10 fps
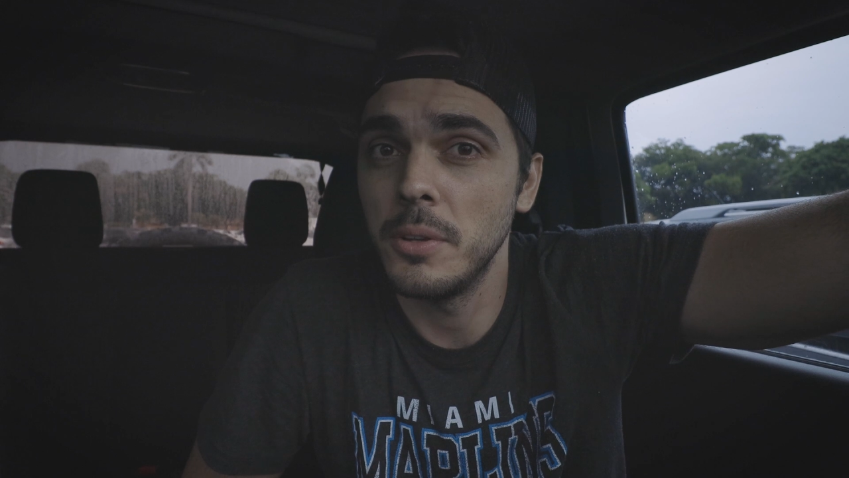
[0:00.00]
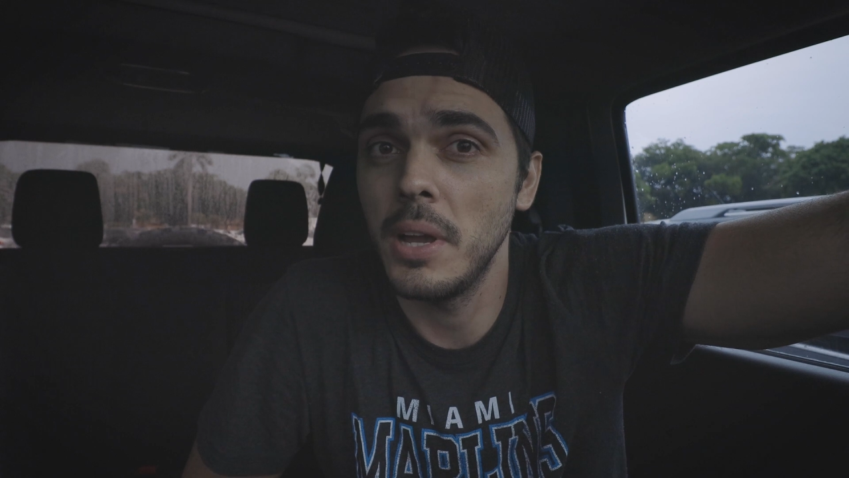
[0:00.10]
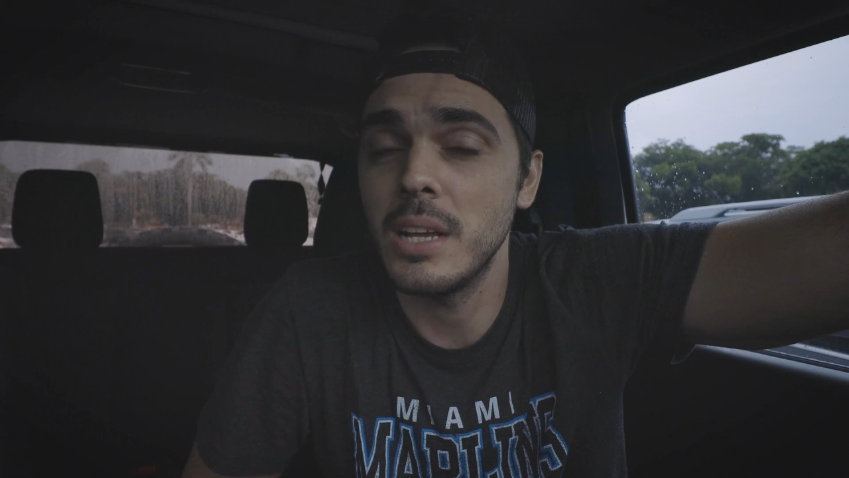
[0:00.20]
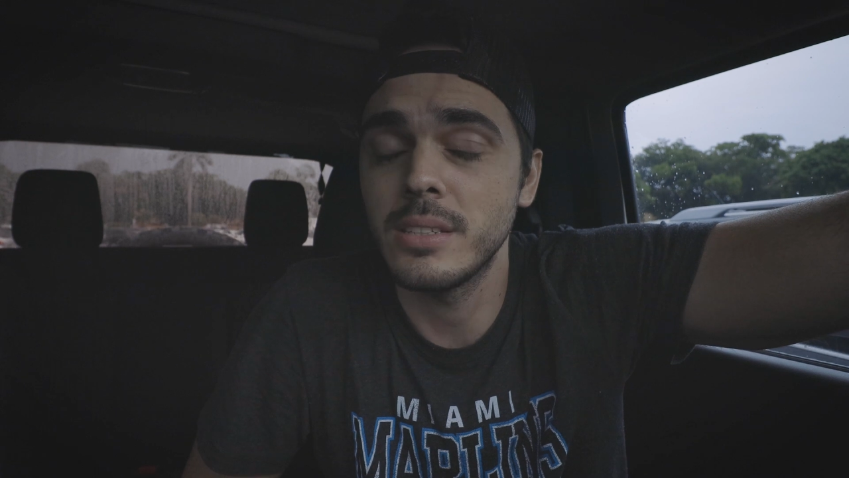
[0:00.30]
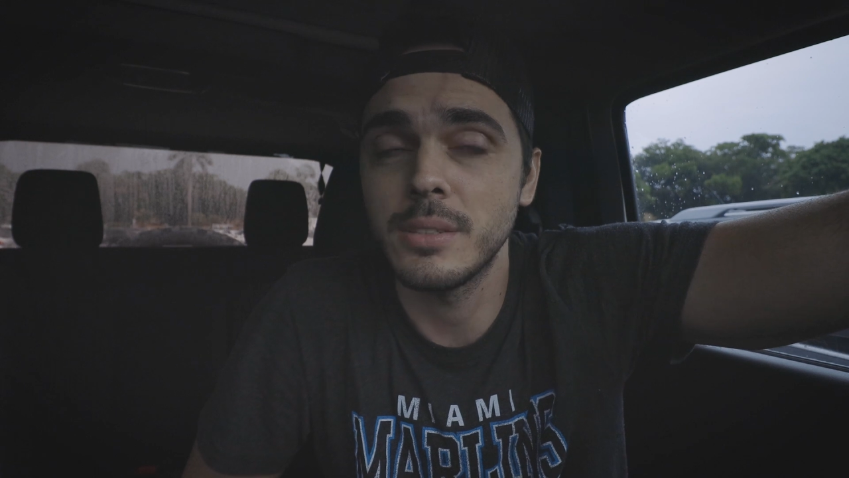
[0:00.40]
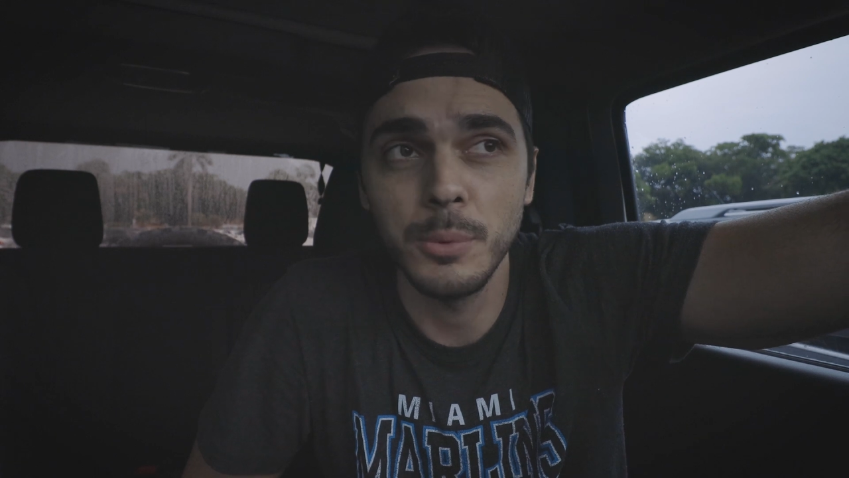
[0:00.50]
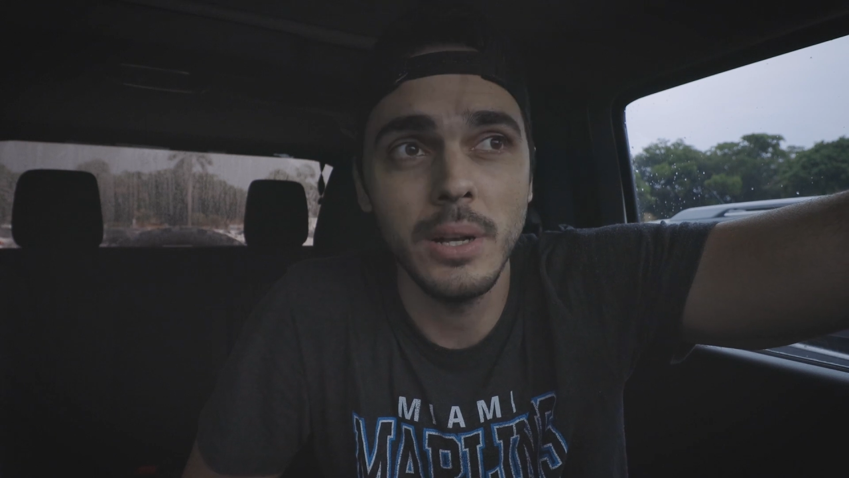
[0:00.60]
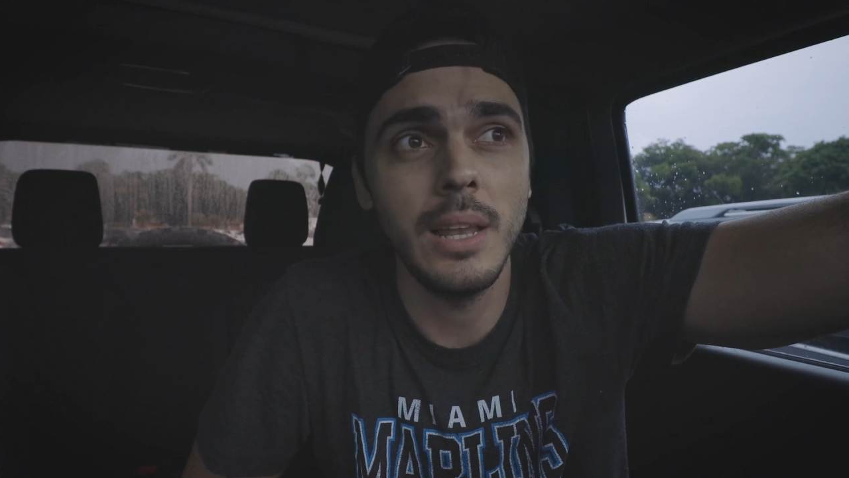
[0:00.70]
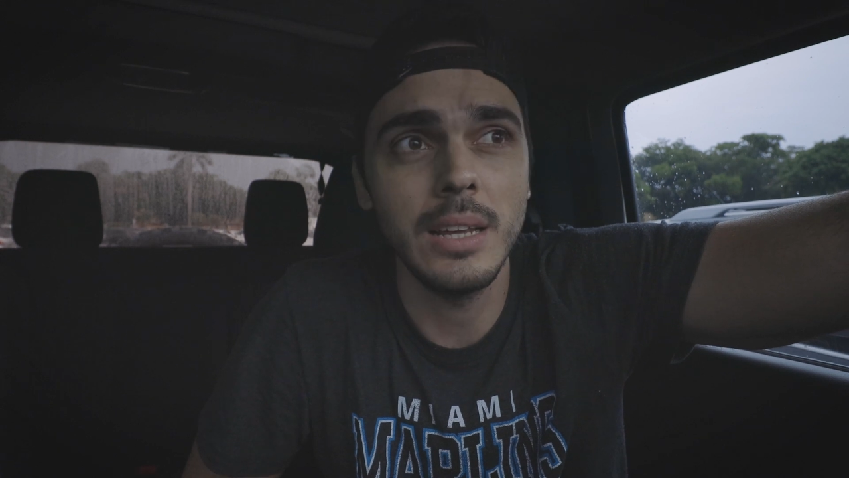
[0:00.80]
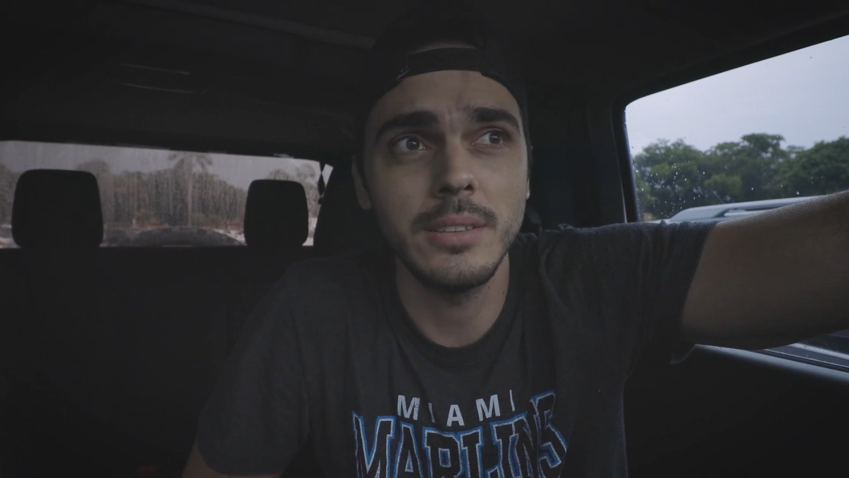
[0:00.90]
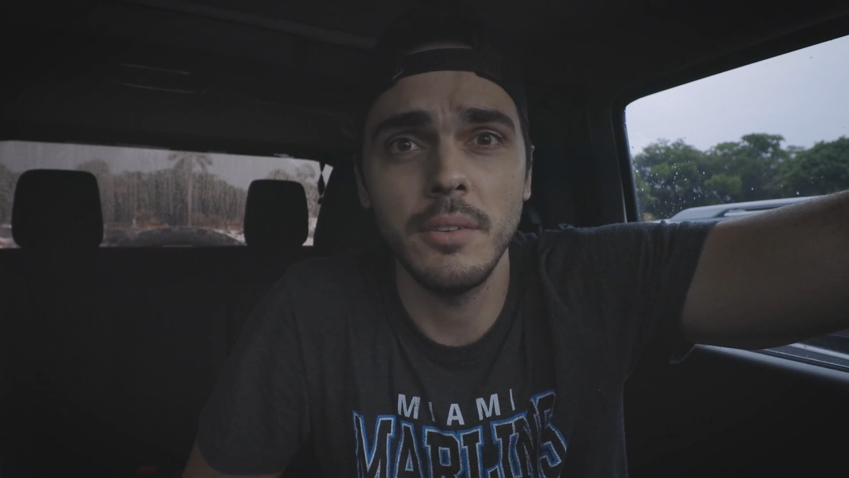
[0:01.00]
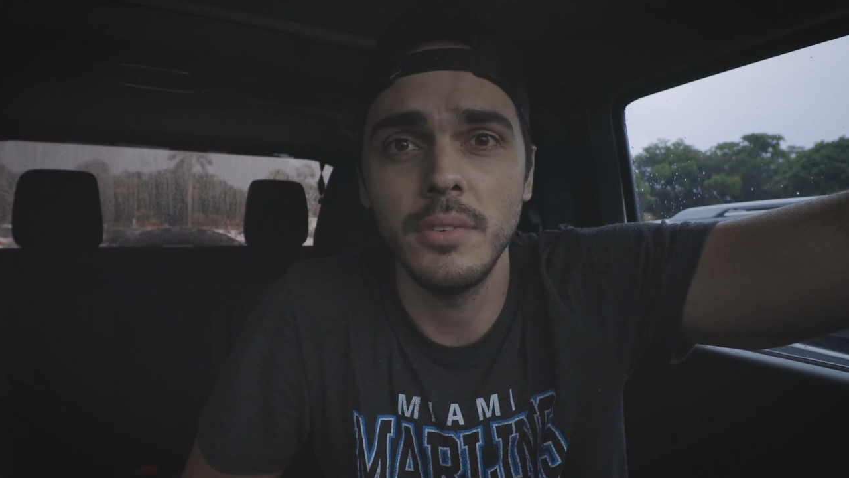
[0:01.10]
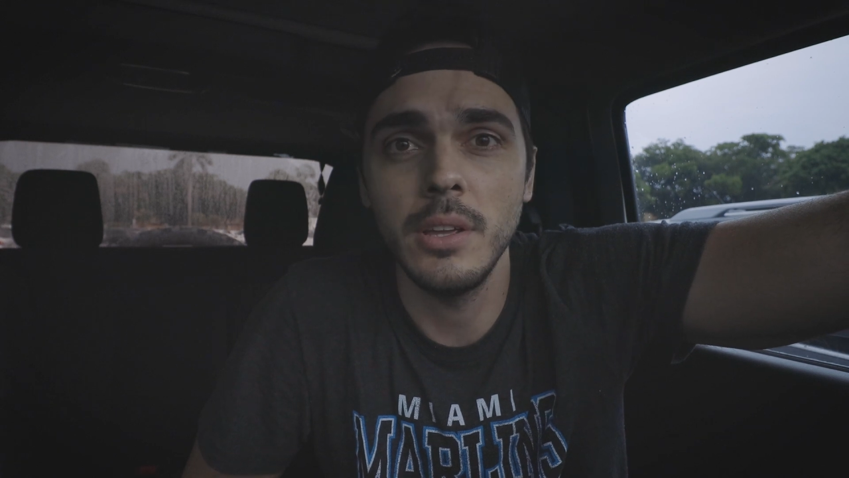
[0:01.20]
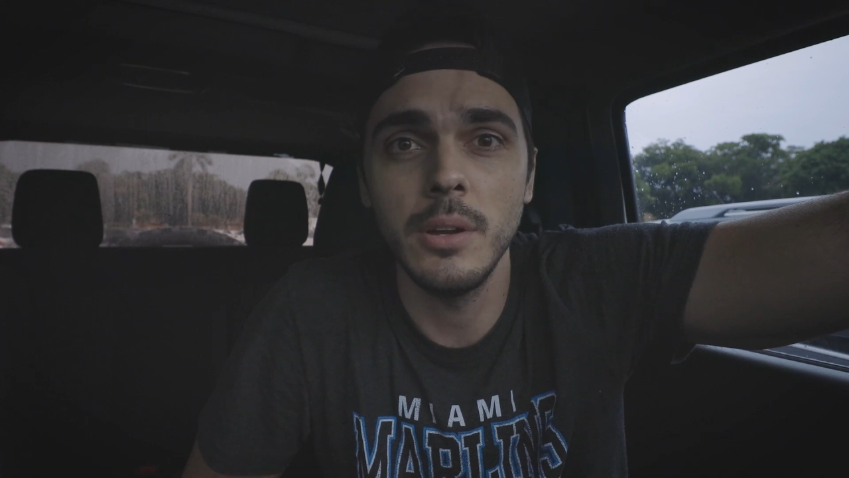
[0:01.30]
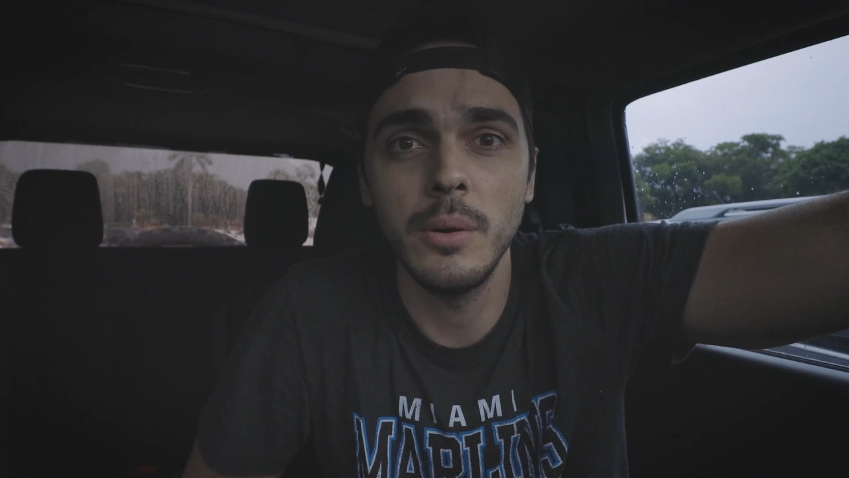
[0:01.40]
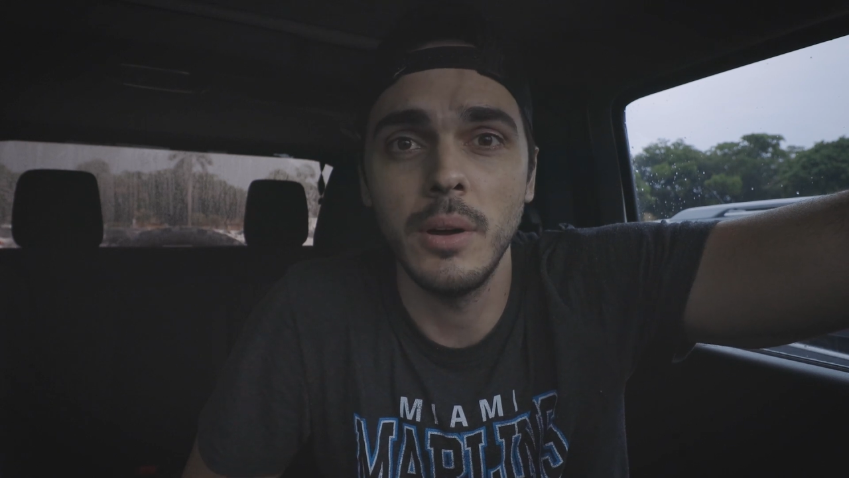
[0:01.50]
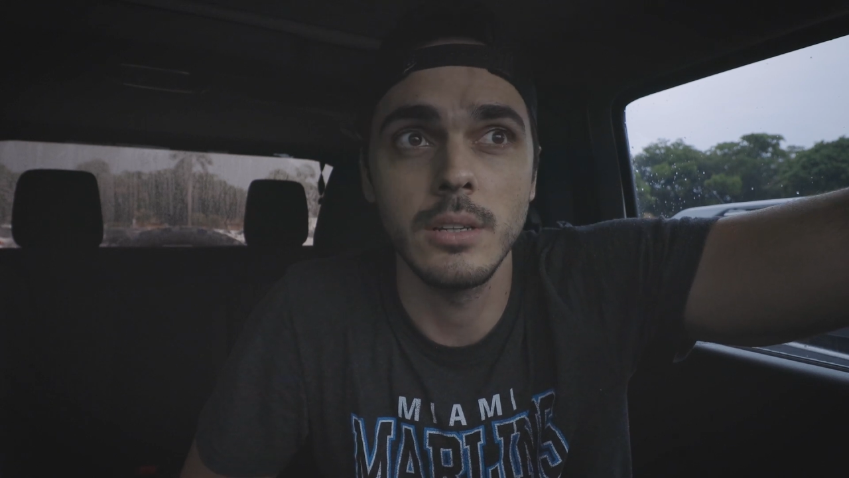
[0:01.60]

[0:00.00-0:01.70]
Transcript: You guys really liked that video.